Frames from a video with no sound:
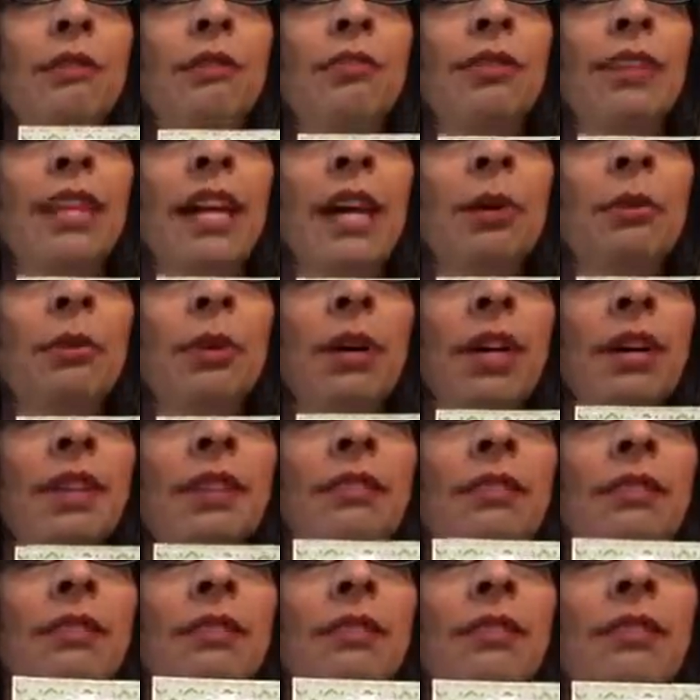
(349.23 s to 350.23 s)
flower.
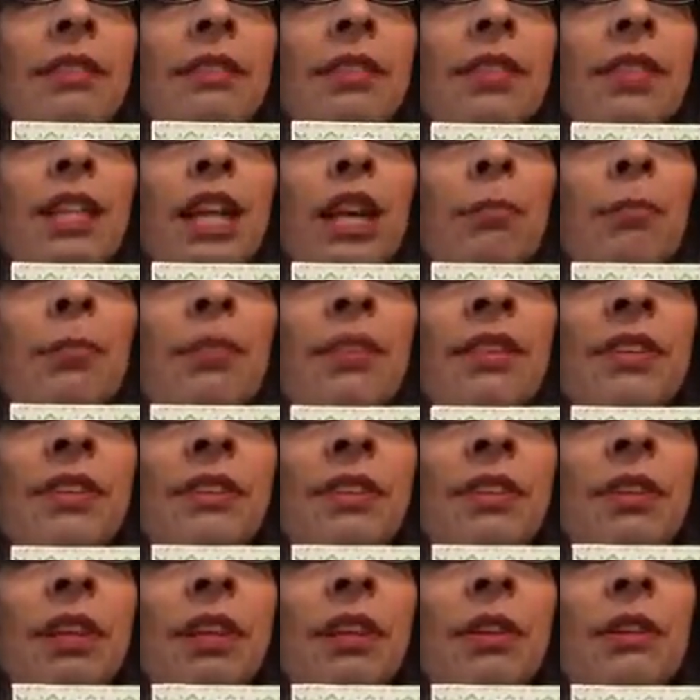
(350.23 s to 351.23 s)
I stamped
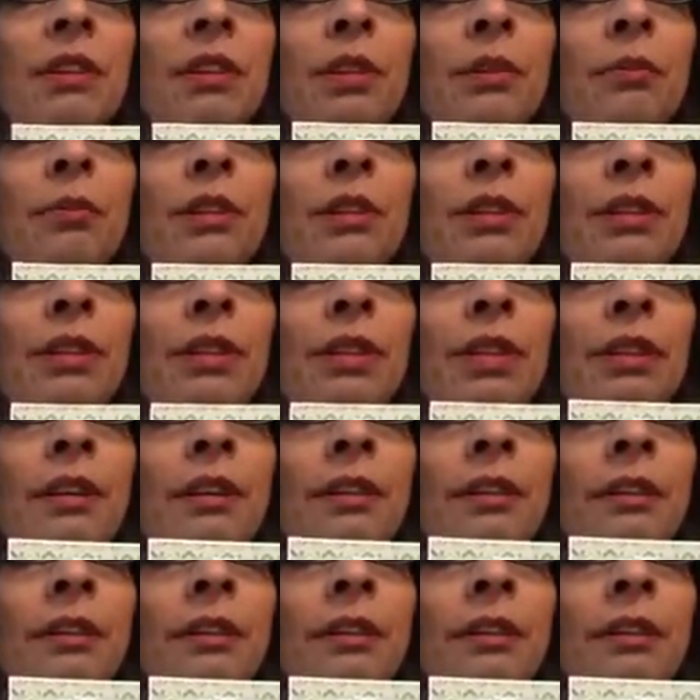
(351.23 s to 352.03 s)
this, colored it with